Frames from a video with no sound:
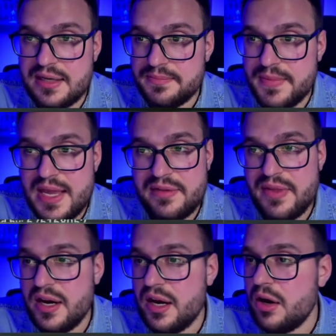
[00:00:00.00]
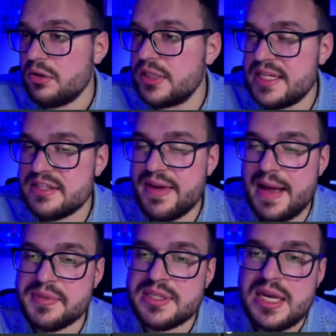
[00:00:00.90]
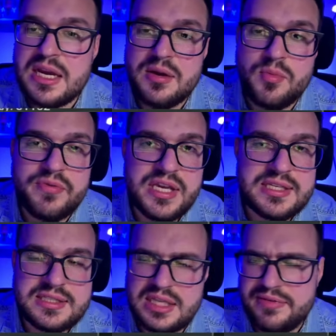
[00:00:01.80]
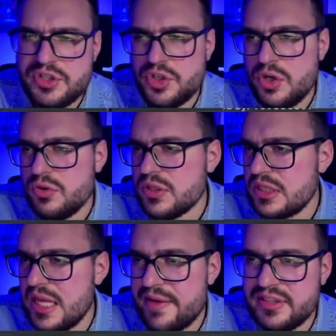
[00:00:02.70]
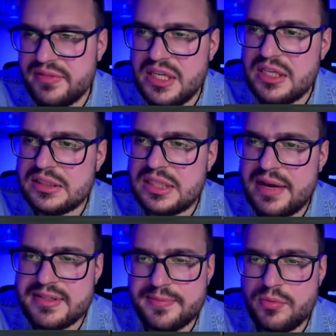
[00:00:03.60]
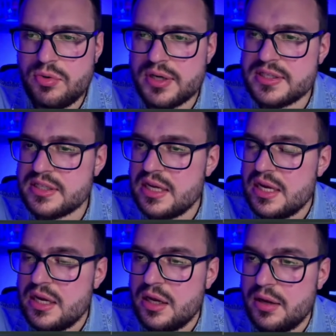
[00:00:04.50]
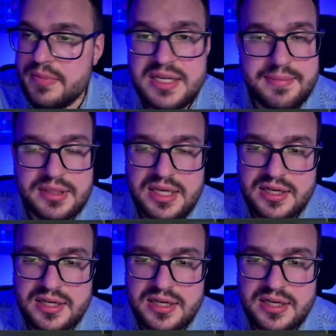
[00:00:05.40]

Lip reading: And there are all kinds of apps: movies, TV shows, live TV, live sports, media players,